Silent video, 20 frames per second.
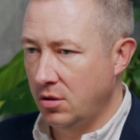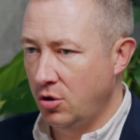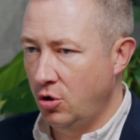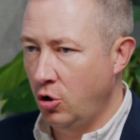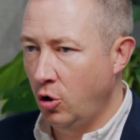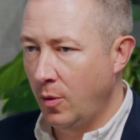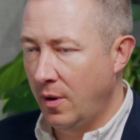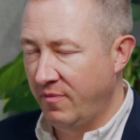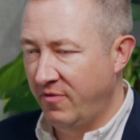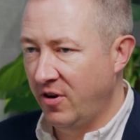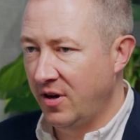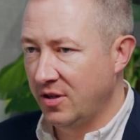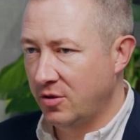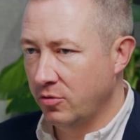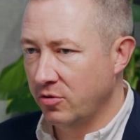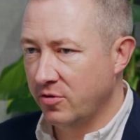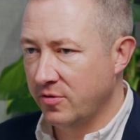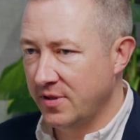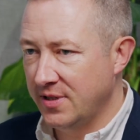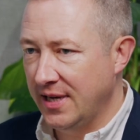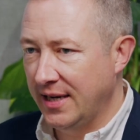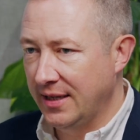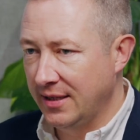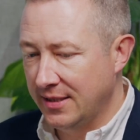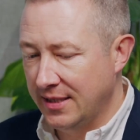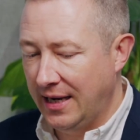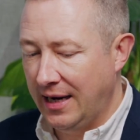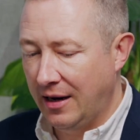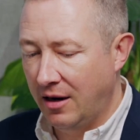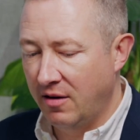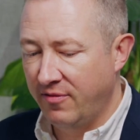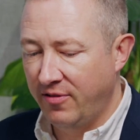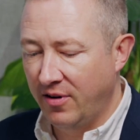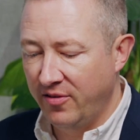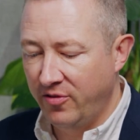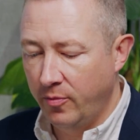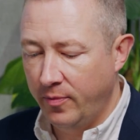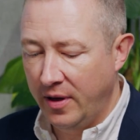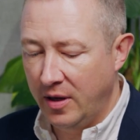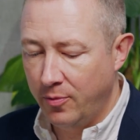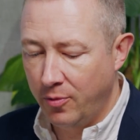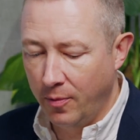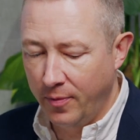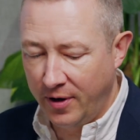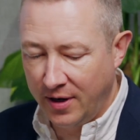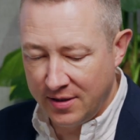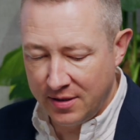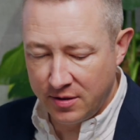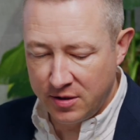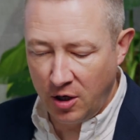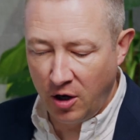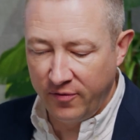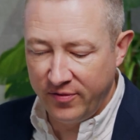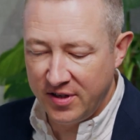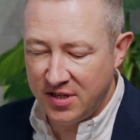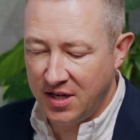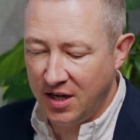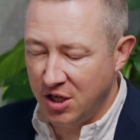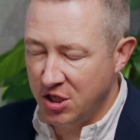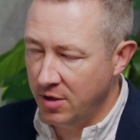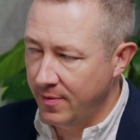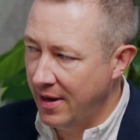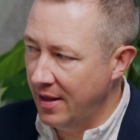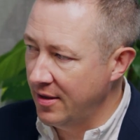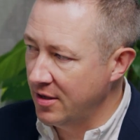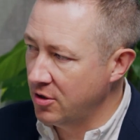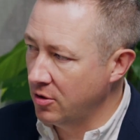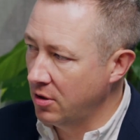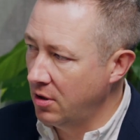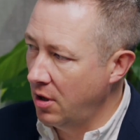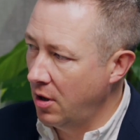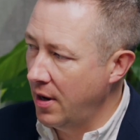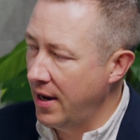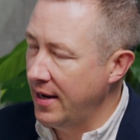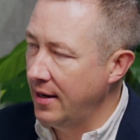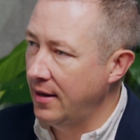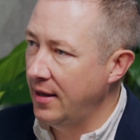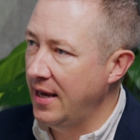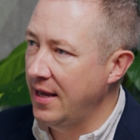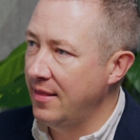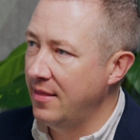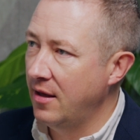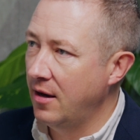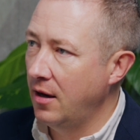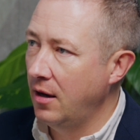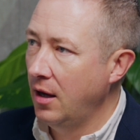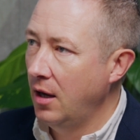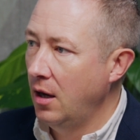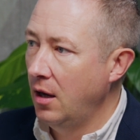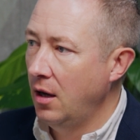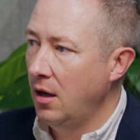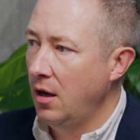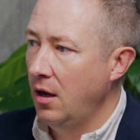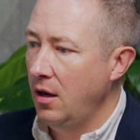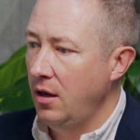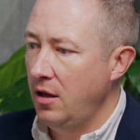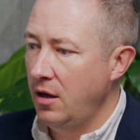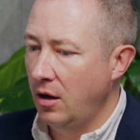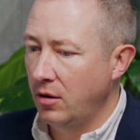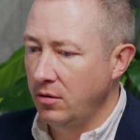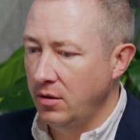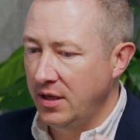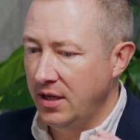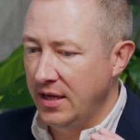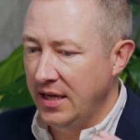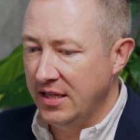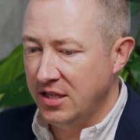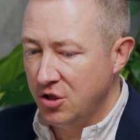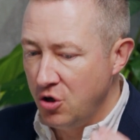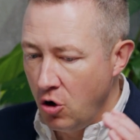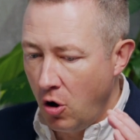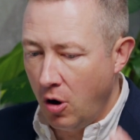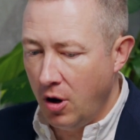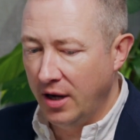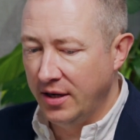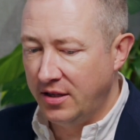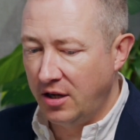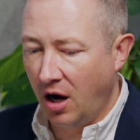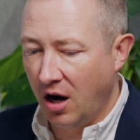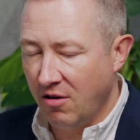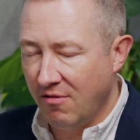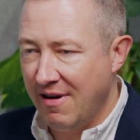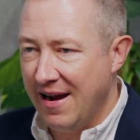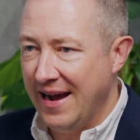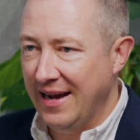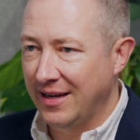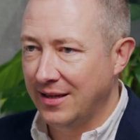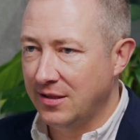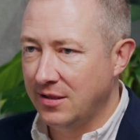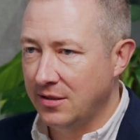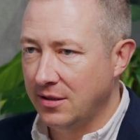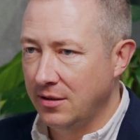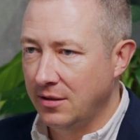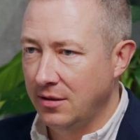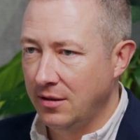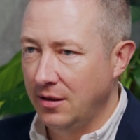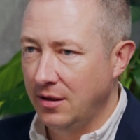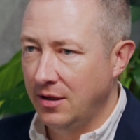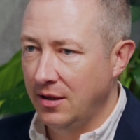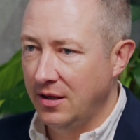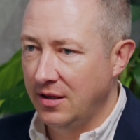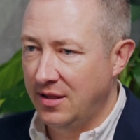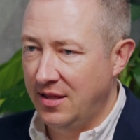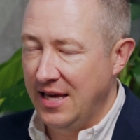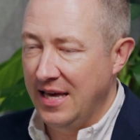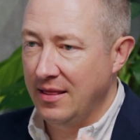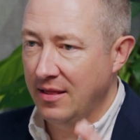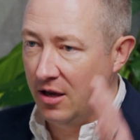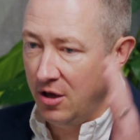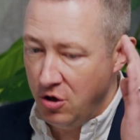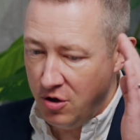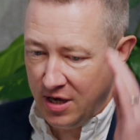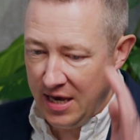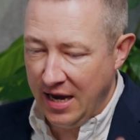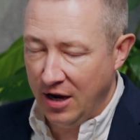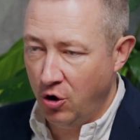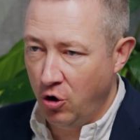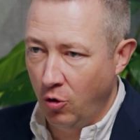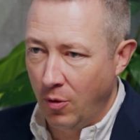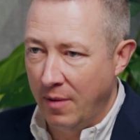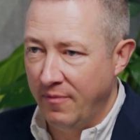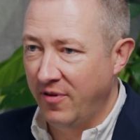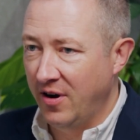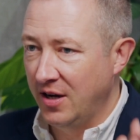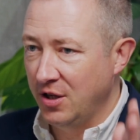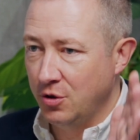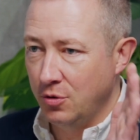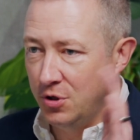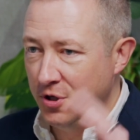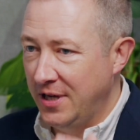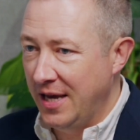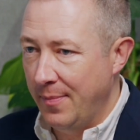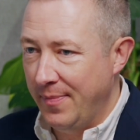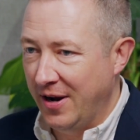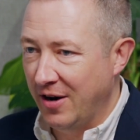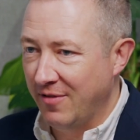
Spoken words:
Core Web Vitals for a second to clarify for people, because there's a lot of discussion about this online in that, you know, it's not a direct thing that you get Core Web Vitals, you get better